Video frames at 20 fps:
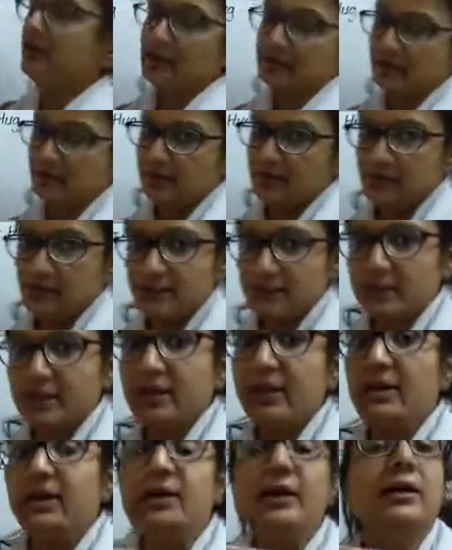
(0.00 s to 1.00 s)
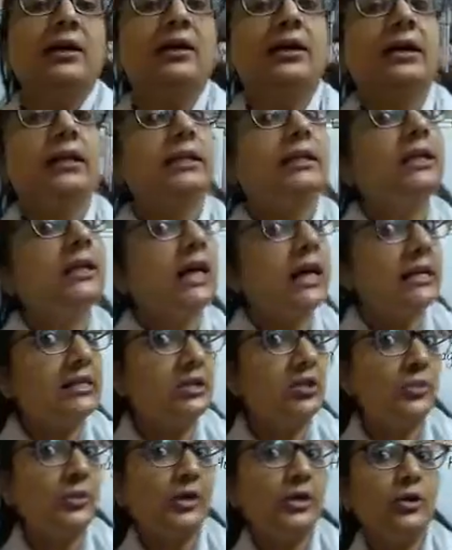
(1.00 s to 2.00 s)
Hug. Okay. In the
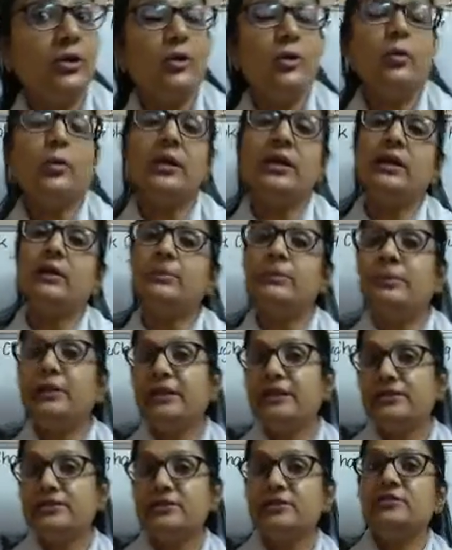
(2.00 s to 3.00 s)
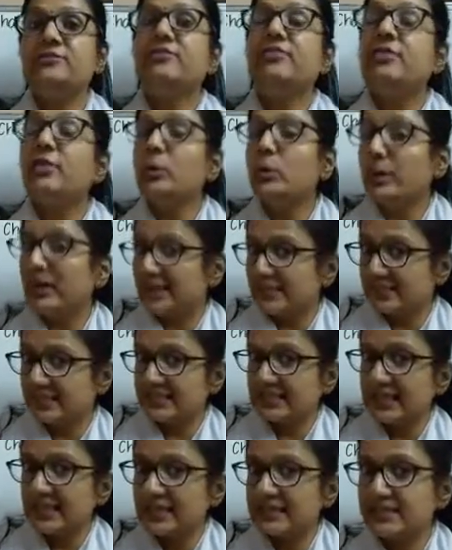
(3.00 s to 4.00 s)
last video, we completed few
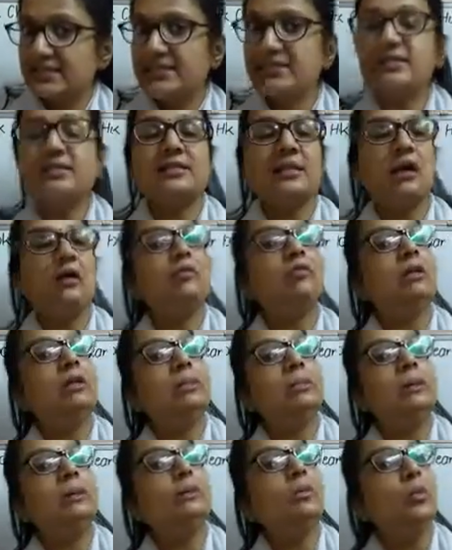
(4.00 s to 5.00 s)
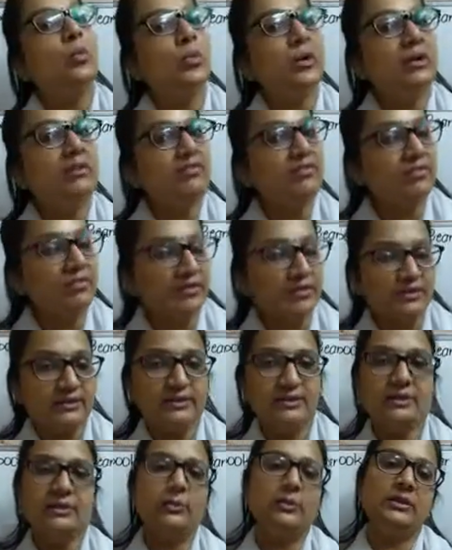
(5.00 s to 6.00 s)
exercises. Now we'll be moving
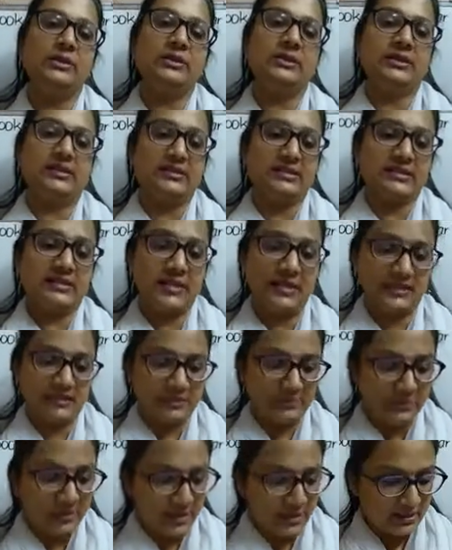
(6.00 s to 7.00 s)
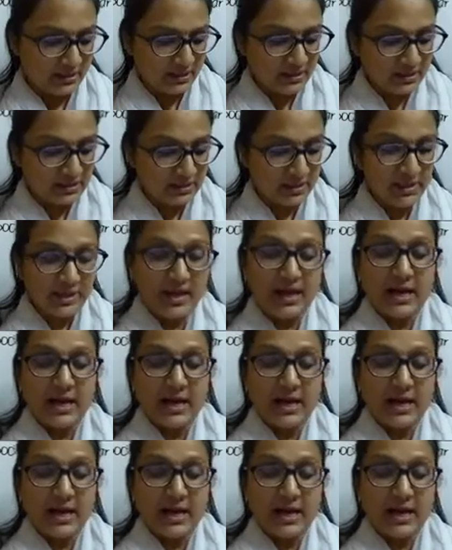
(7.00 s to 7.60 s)
further with the exercise part.